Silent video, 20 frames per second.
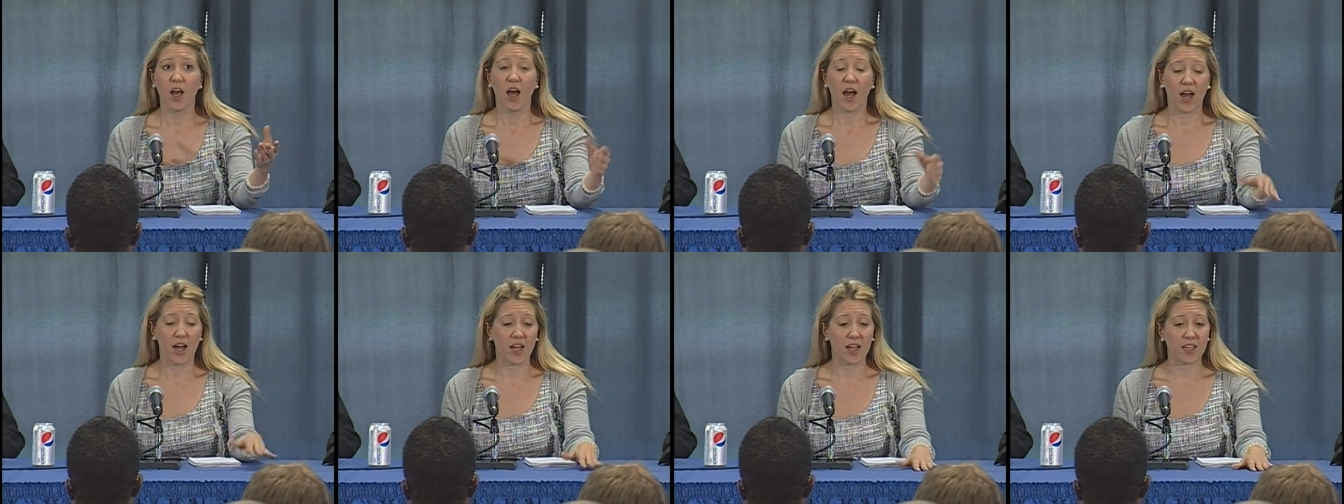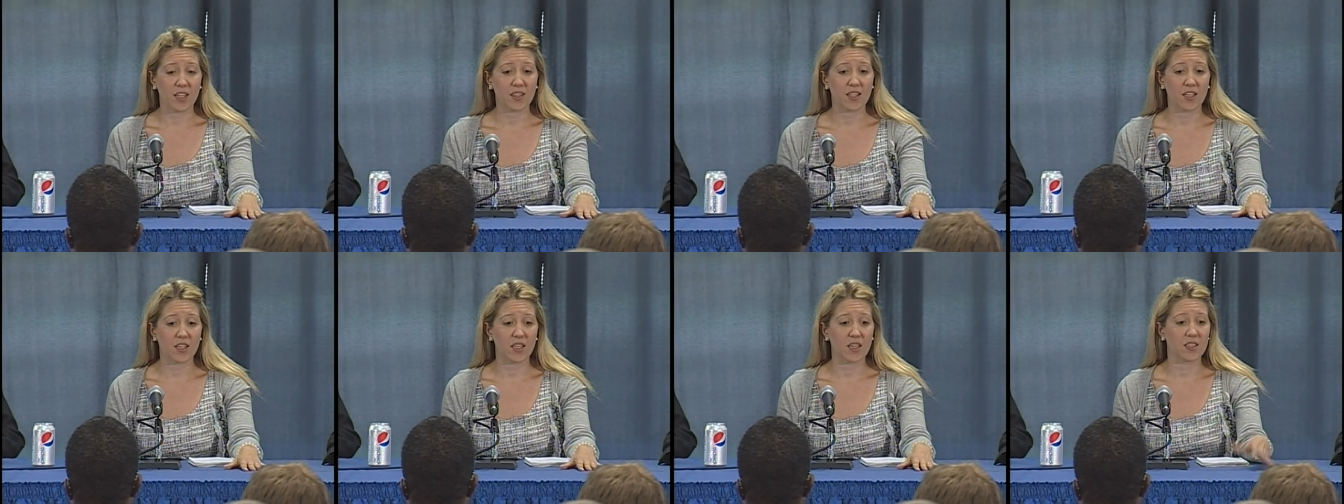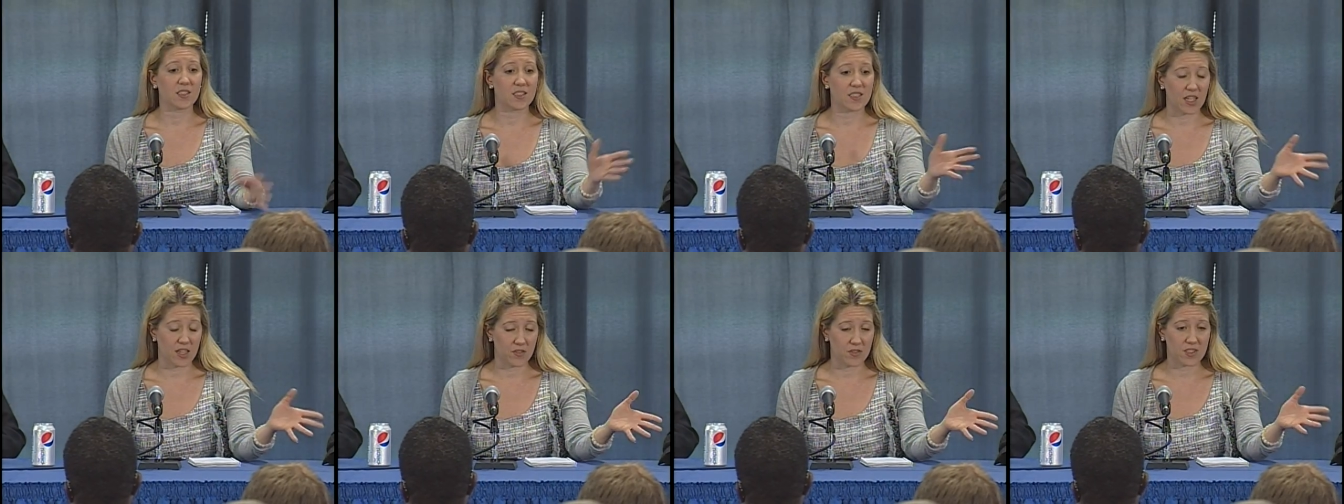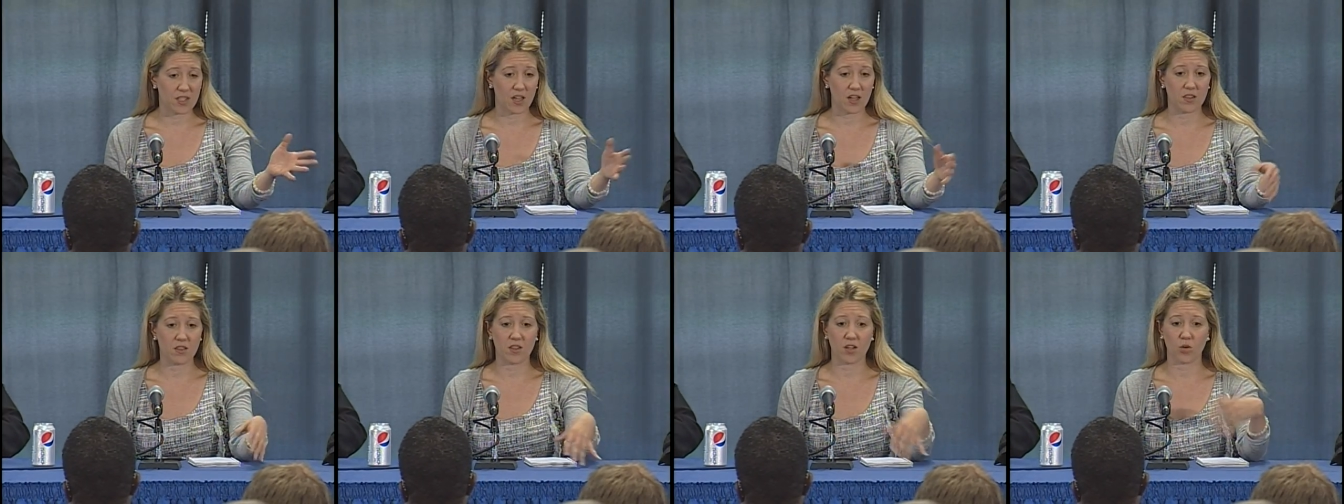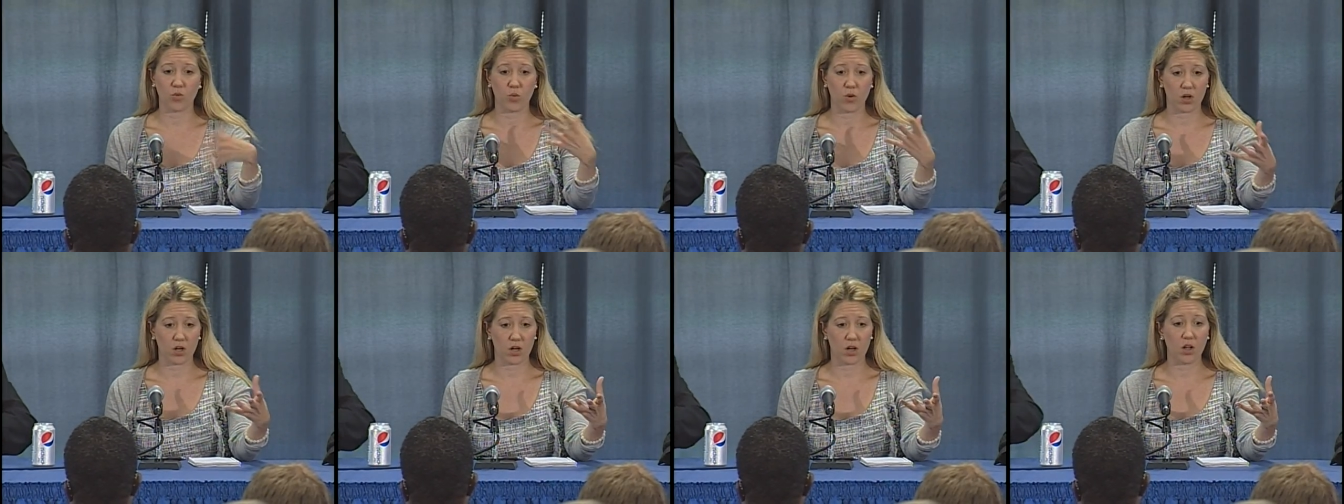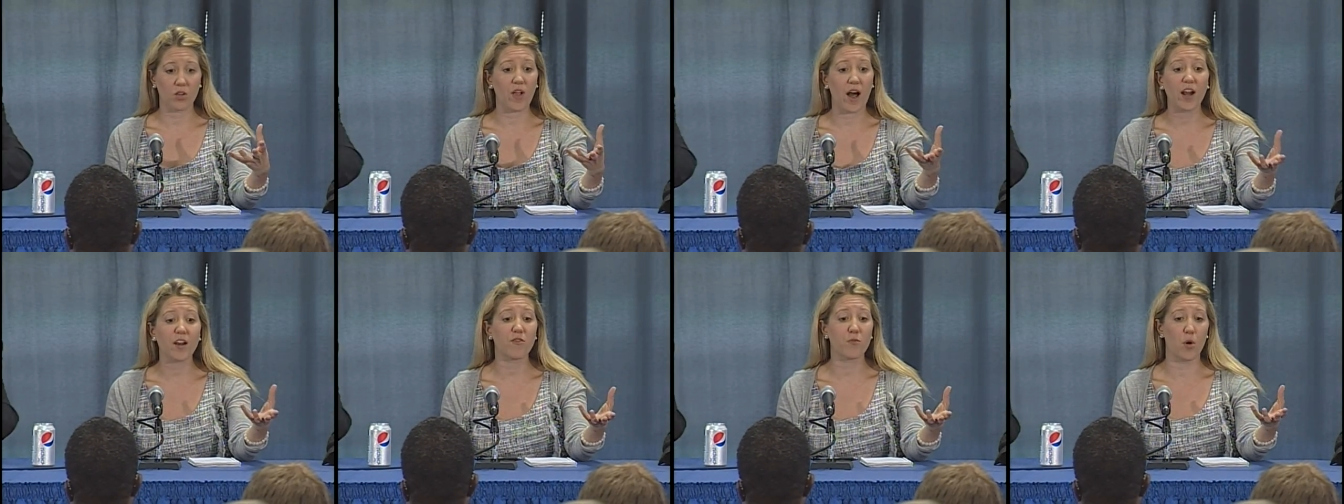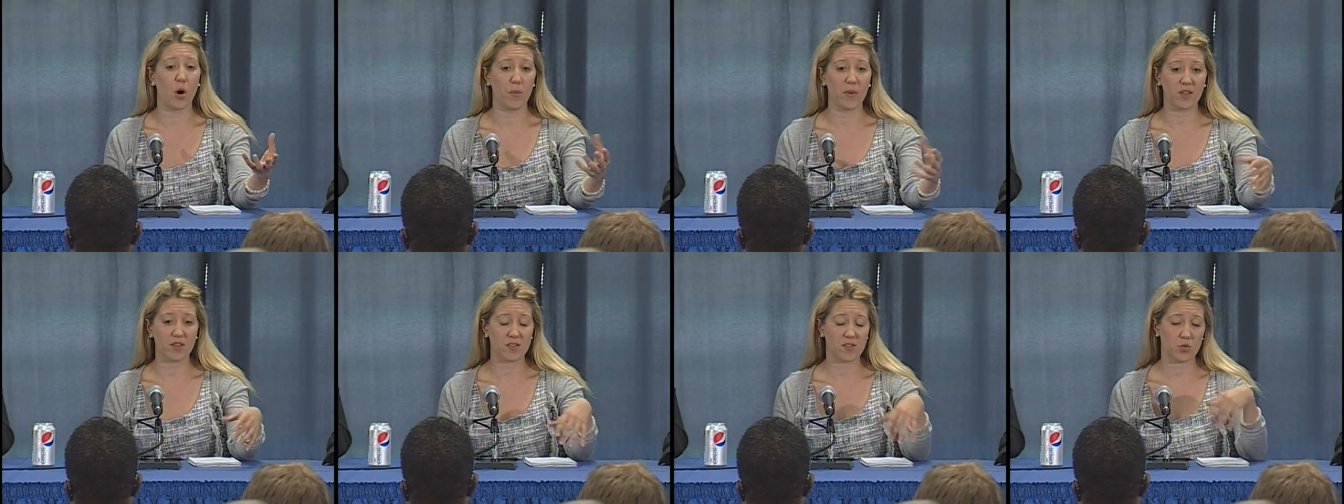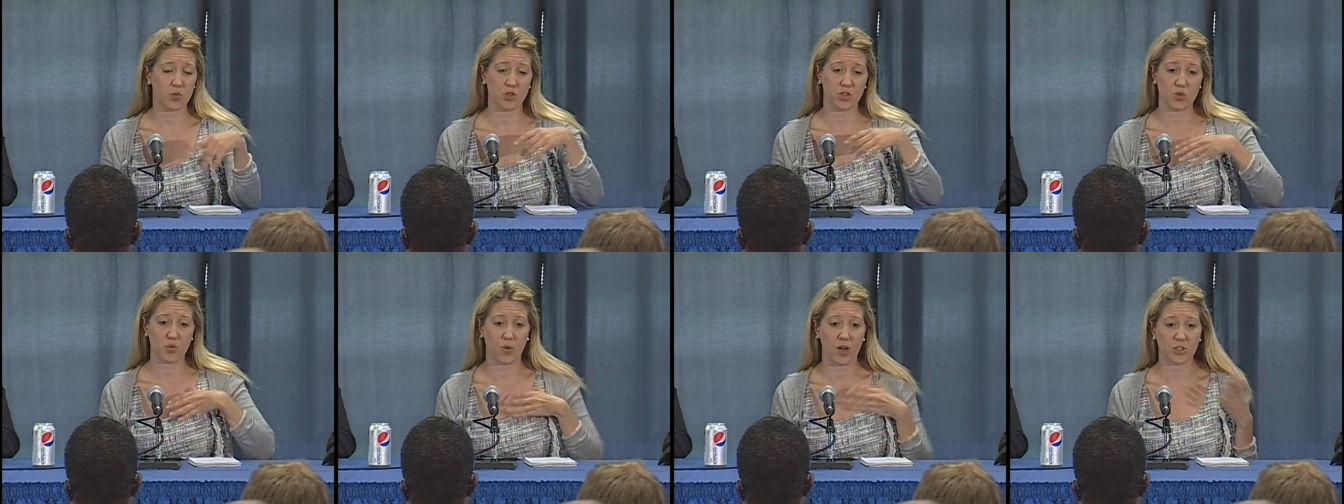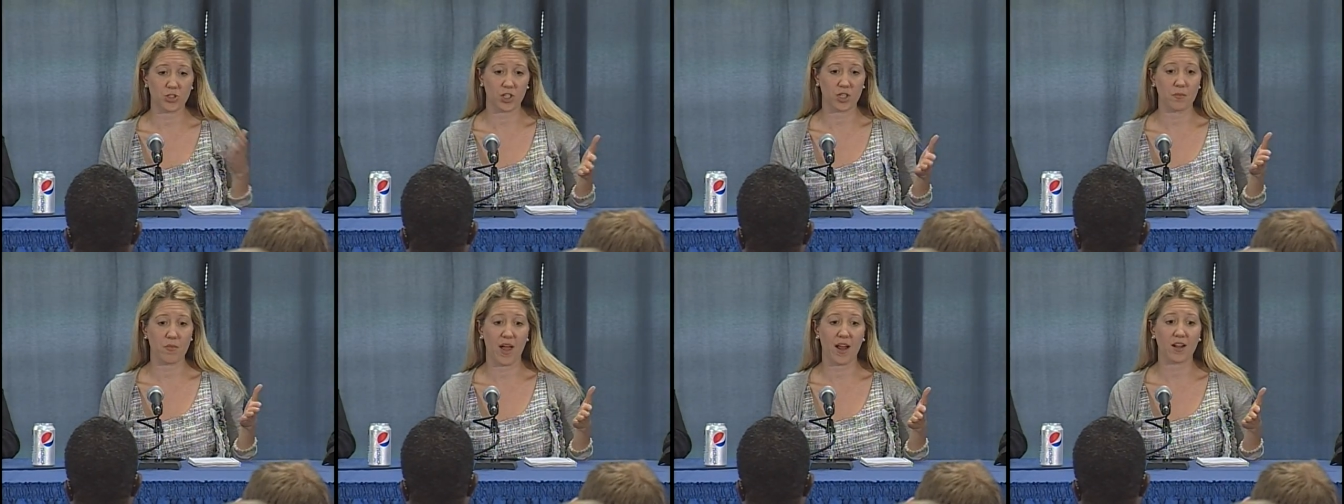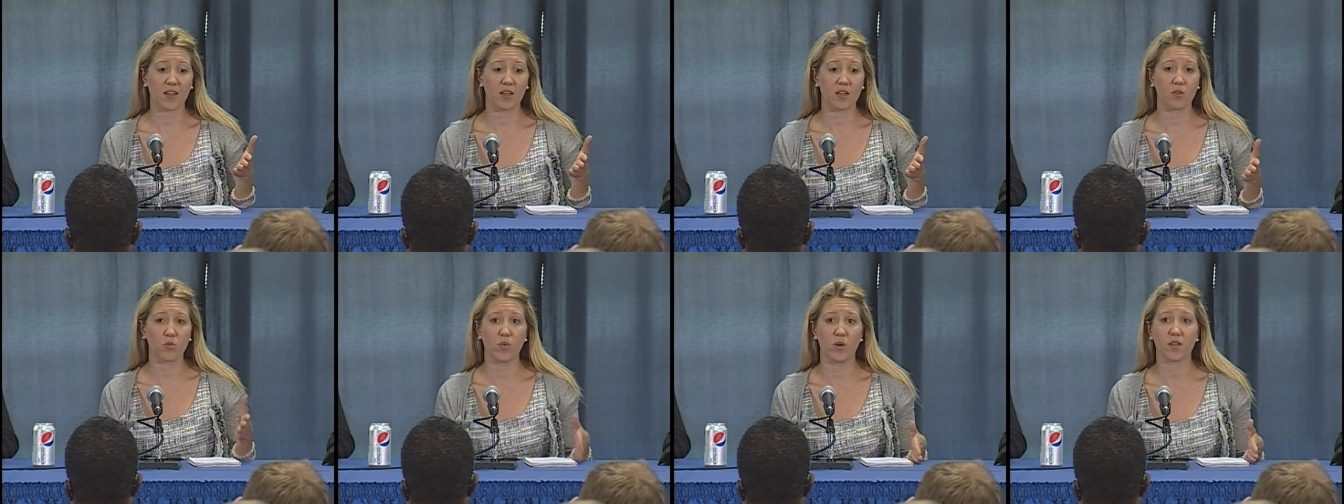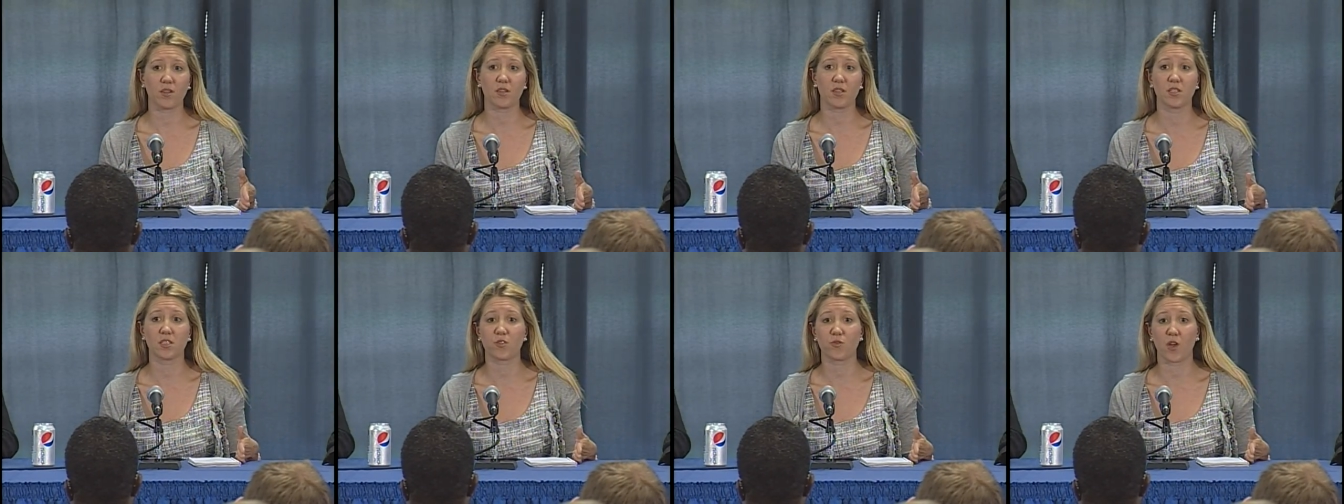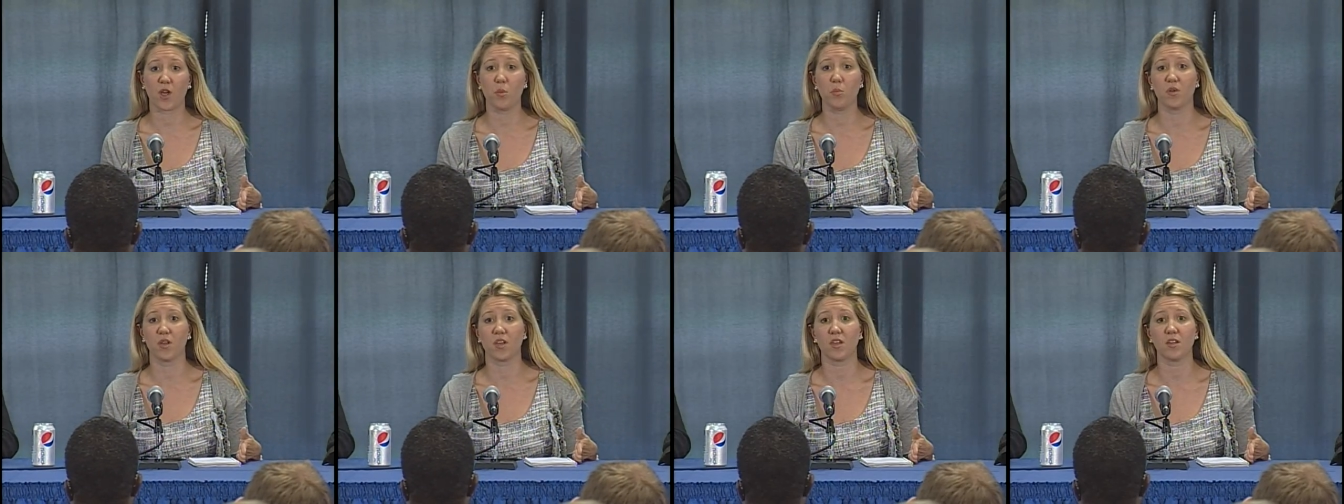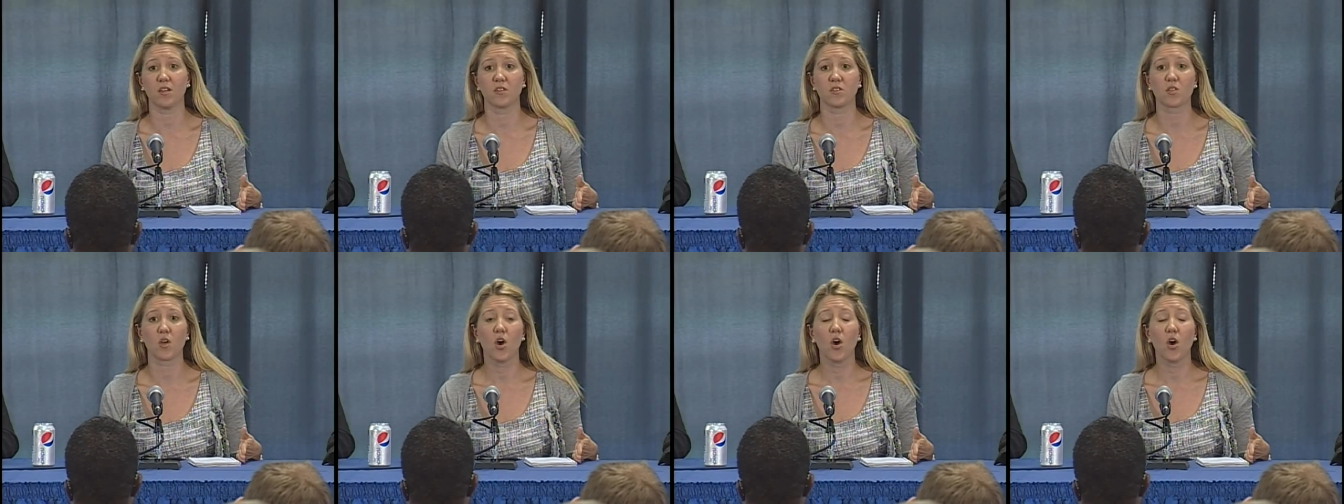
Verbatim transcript: I think, as Dave said, there were a lot of moments just watching Madigan with his family. His